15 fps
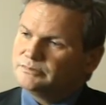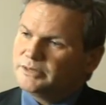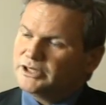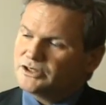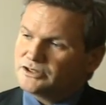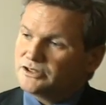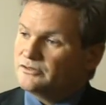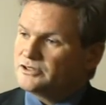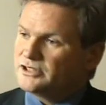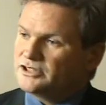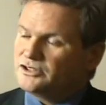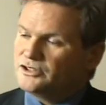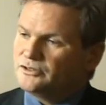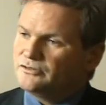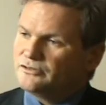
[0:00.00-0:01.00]
because obviously
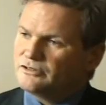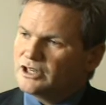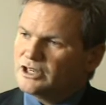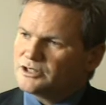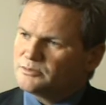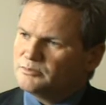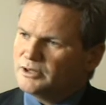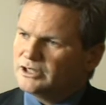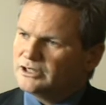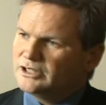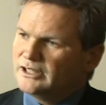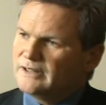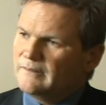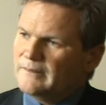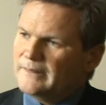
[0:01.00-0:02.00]
it's new for us, but
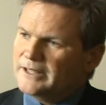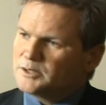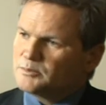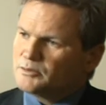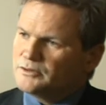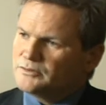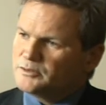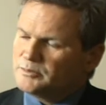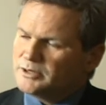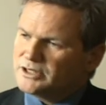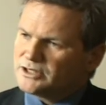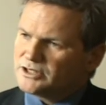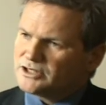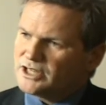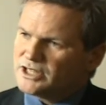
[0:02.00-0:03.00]
it's proved to be
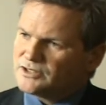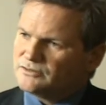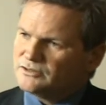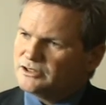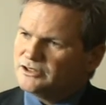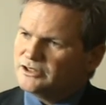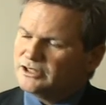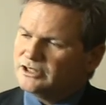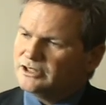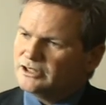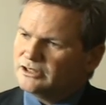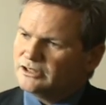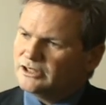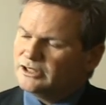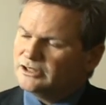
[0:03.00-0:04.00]
successful in
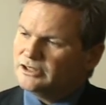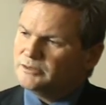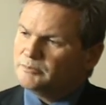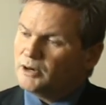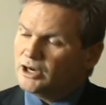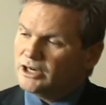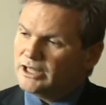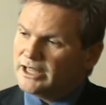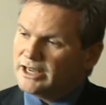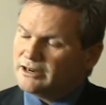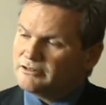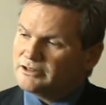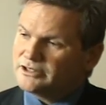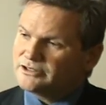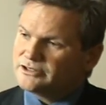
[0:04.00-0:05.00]
the pilot
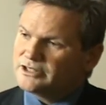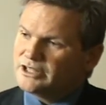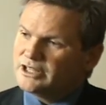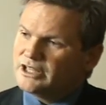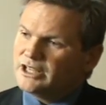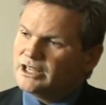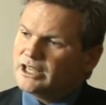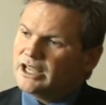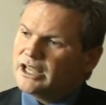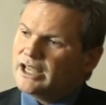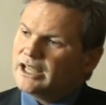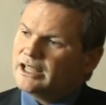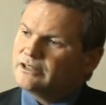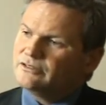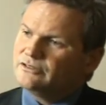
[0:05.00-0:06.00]
areas,
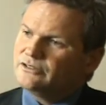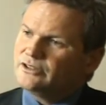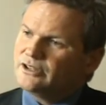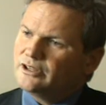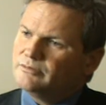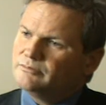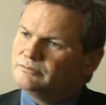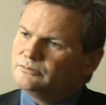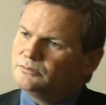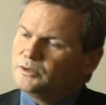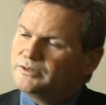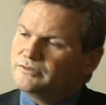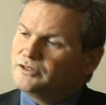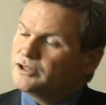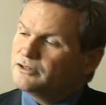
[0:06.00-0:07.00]
and
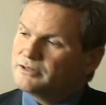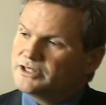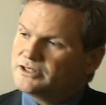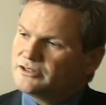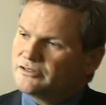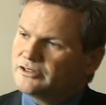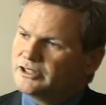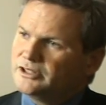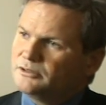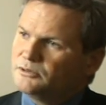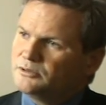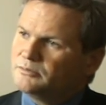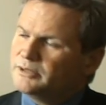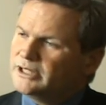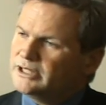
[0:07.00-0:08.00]
we've no reason to think it
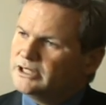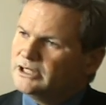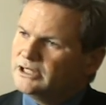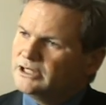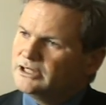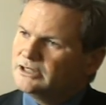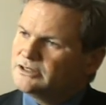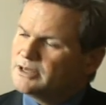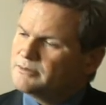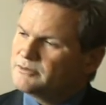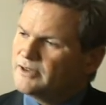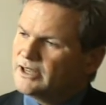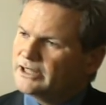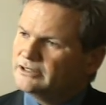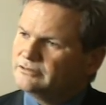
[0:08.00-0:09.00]
wouldn't be in Thames
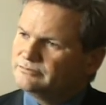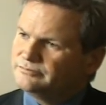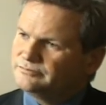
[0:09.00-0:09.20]
Valley.